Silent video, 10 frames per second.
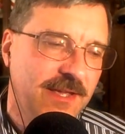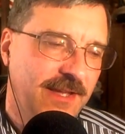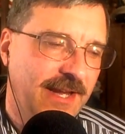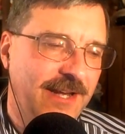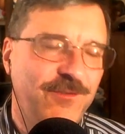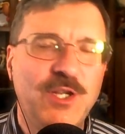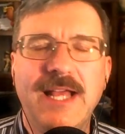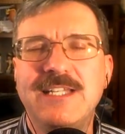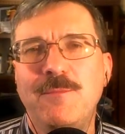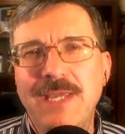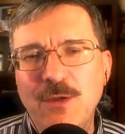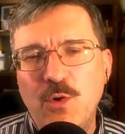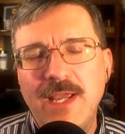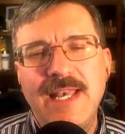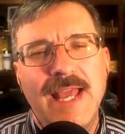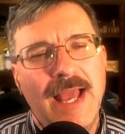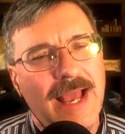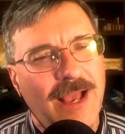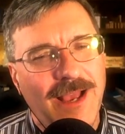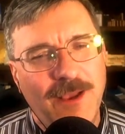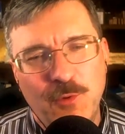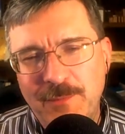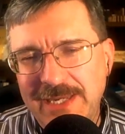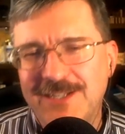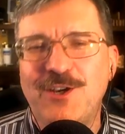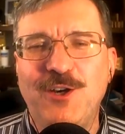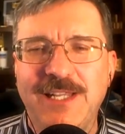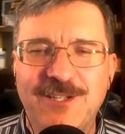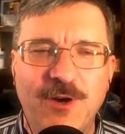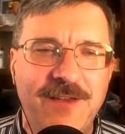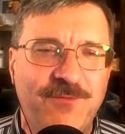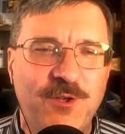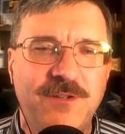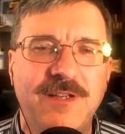And if you'd like to be one, I would be eternally grateful.